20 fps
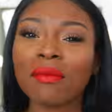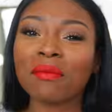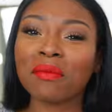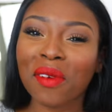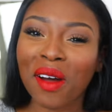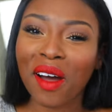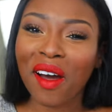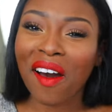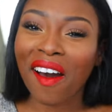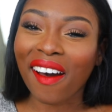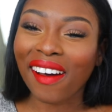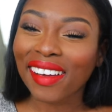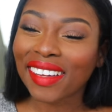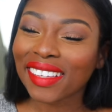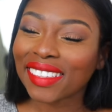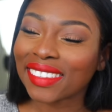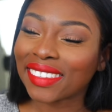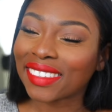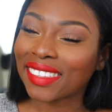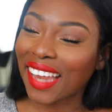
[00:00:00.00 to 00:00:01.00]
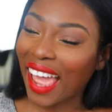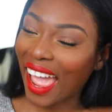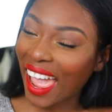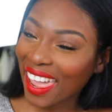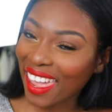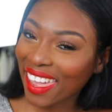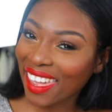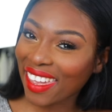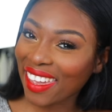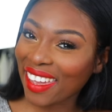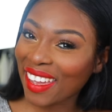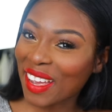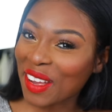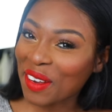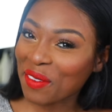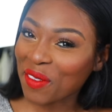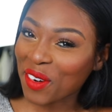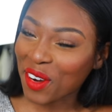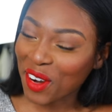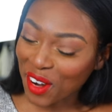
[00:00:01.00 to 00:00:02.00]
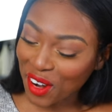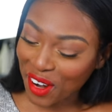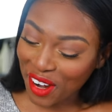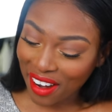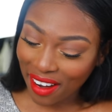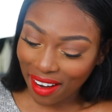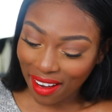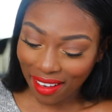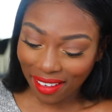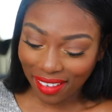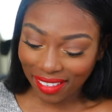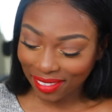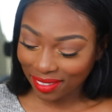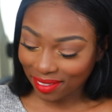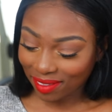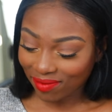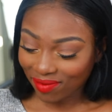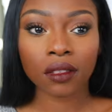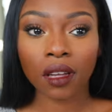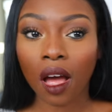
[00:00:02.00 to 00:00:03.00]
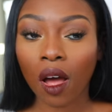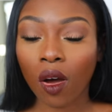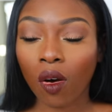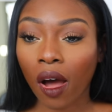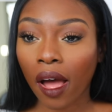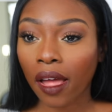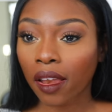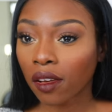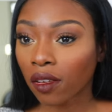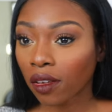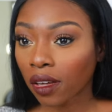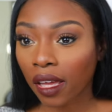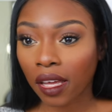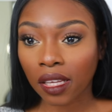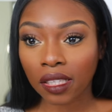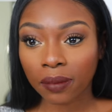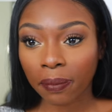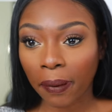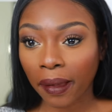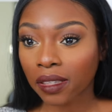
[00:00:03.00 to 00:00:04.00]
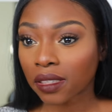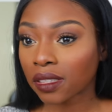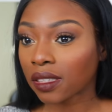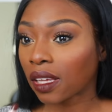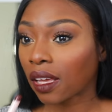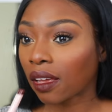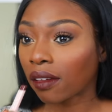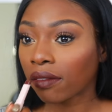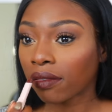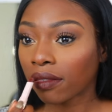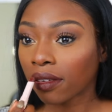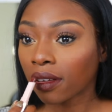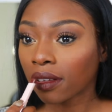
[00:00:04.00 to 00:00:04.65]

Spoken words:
Mom, damn girl. No, I look expensive.